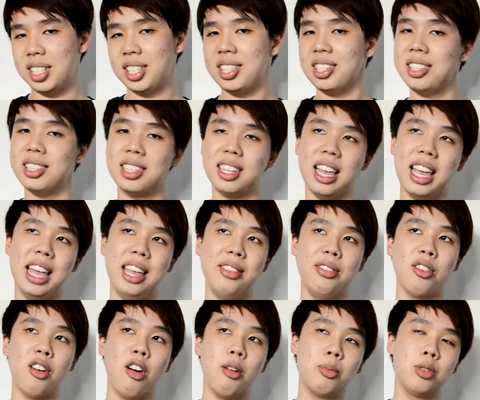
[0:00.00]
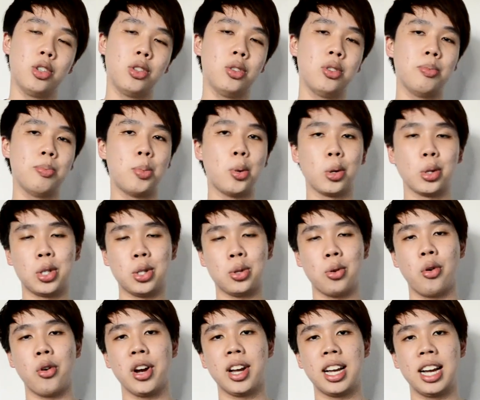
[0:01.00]
It's just a normal
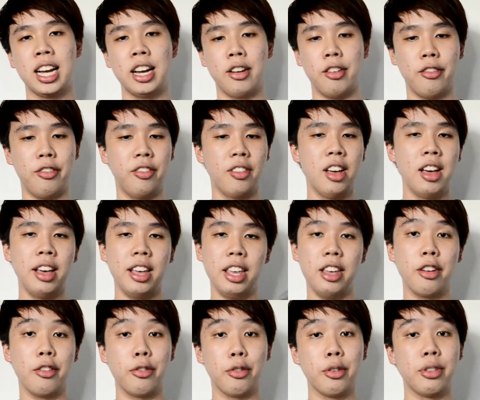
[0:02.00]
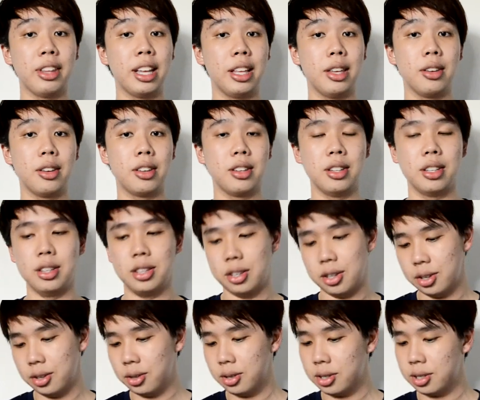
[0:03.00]
bookstore kind of earphone that you could
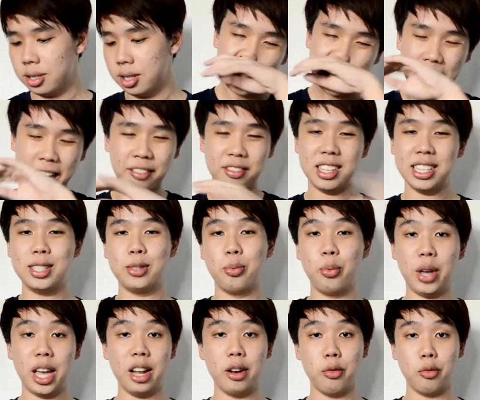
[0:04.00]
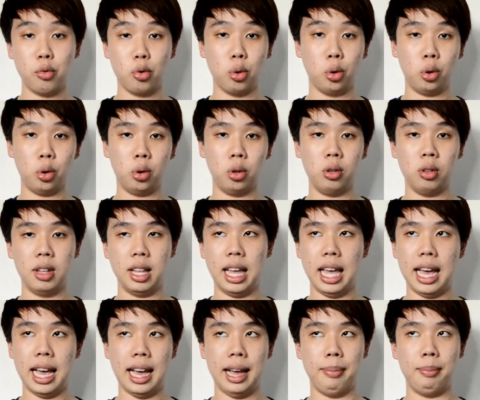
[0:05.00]
use. They have this weird rule
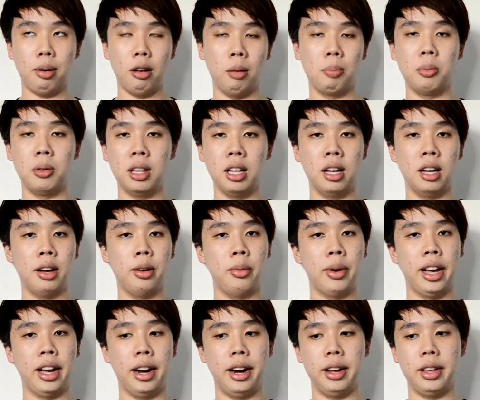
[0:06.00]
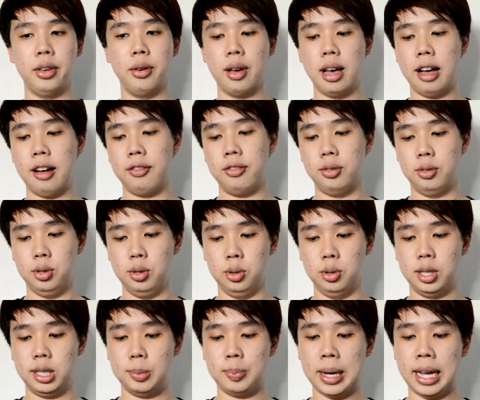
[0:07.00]
at Poplar where you have to
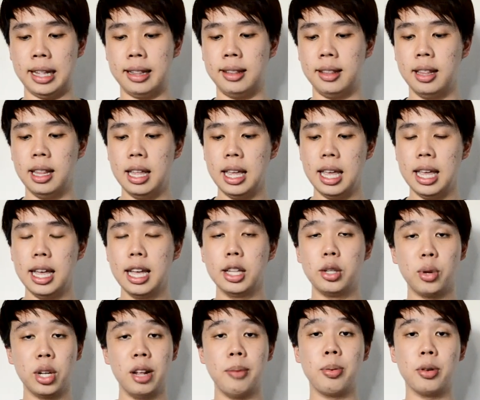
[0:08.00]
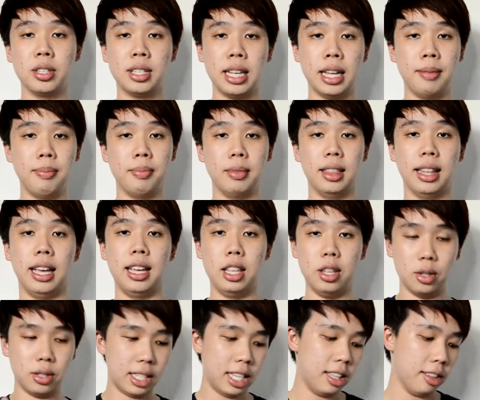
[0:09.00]
spend twenty percent, like
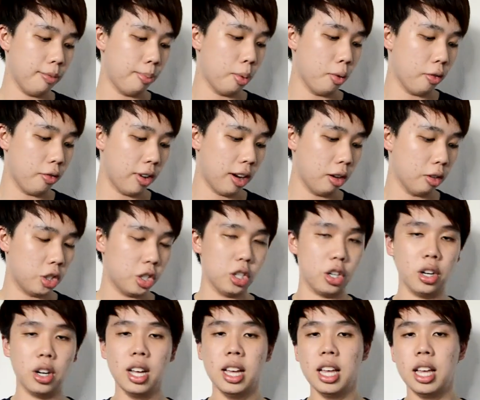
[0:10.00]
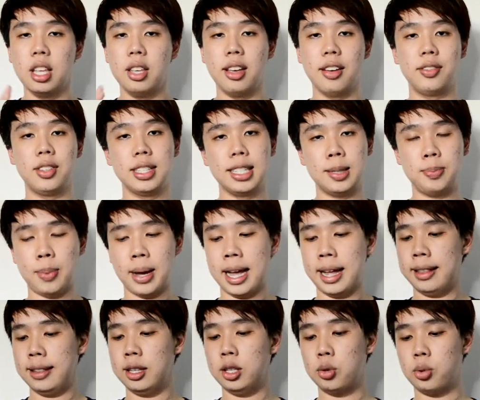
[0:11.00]
using the book voucher, you have to
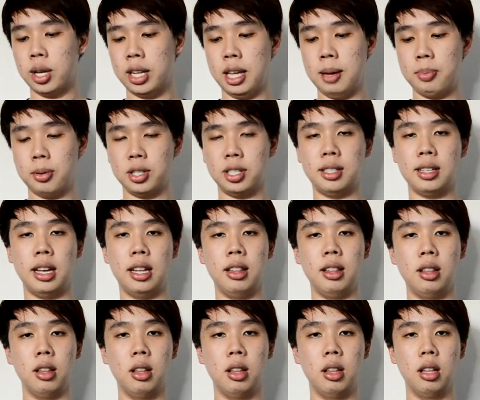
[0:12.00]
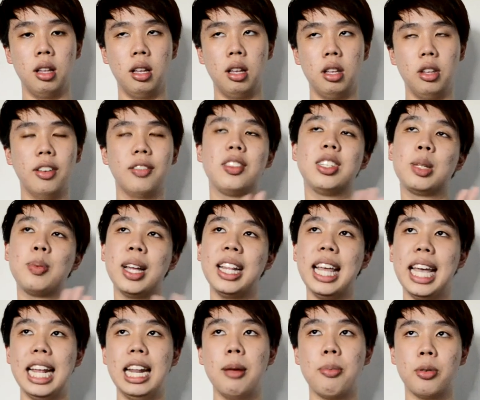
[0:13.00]
spend twenty percent, you have to spend
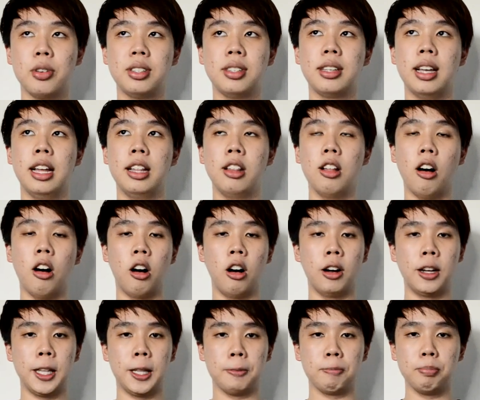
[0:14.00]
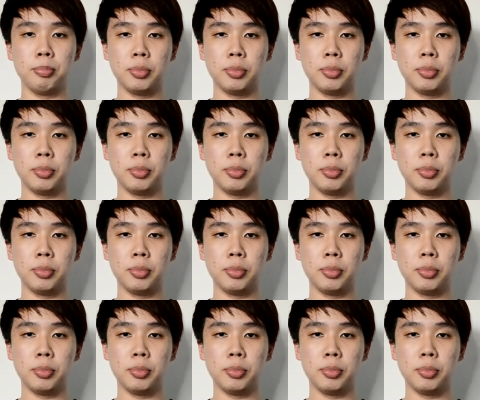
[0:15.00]
eighty percent on